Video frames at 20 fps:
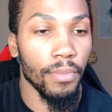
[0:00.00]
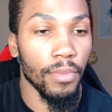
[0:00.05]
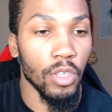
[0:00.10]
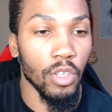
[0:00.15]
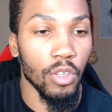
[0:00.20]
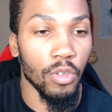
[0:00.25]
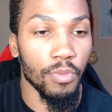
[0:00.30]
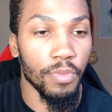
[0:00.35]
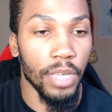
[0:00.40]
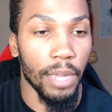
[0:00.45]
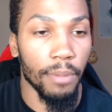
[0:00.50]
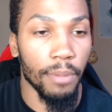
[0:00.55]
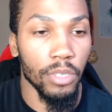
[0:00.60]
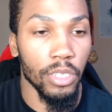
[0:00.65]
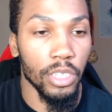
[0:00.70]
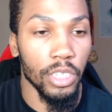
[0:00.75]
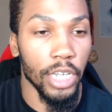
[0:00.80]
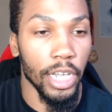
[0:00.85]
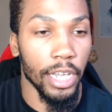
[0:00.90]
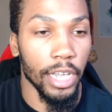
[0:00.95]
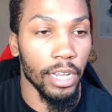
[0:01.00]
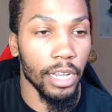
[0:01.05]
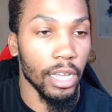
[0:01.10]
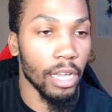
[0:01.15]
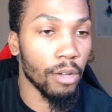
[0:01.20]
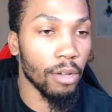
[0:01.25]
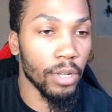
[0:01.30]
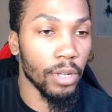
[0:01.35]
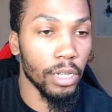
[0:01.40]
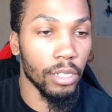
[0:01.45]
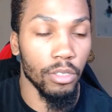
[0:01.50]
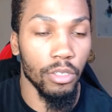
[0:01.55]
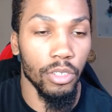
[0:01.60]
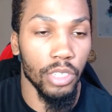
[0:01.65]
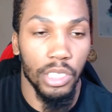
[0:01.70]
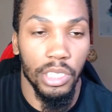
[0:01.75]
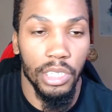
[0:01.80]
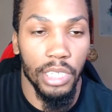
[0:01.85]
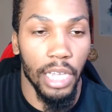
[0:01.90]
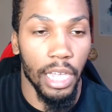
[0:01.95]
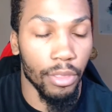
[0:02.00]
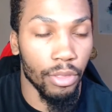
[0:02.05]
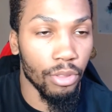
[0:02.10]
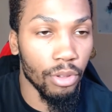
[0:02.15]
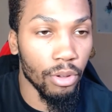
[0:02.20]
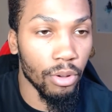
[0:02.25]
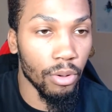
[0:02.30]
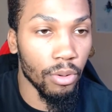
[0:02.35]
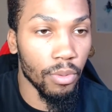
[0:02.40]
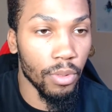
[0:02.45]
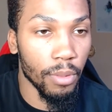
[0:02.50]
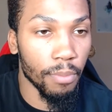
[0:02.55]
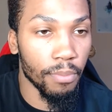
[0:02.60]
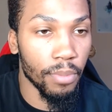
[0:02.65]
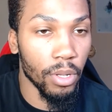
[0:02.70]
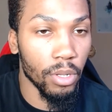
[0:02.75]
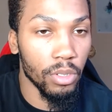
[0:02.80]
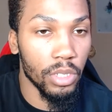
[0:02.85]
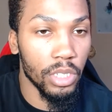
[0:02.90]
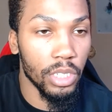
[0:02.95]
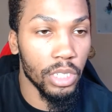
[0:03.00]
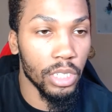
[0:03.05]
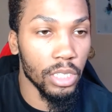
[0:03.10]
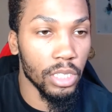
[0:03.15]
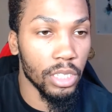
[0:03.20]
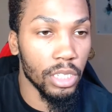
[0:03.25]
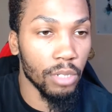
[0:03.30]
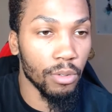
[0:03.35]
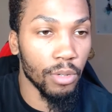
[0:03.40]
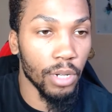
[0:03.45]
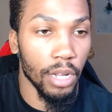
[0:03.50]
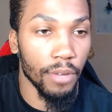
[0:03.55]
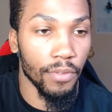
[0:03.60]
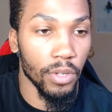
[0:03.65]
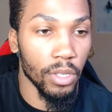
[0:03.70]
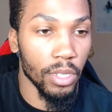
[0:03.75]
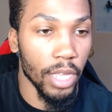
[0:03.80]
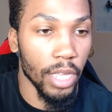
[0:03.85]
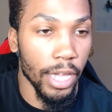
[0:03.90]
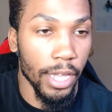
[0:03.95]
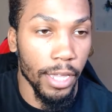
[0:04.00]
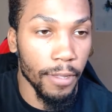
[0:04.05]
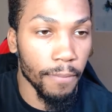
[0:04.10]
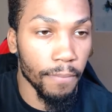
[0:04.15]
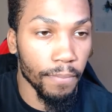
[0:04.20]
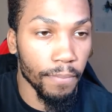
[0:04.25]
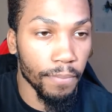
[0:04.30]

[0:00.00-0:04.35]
You'll be able to check it out, and you can just scan through the posts and see whatever you like,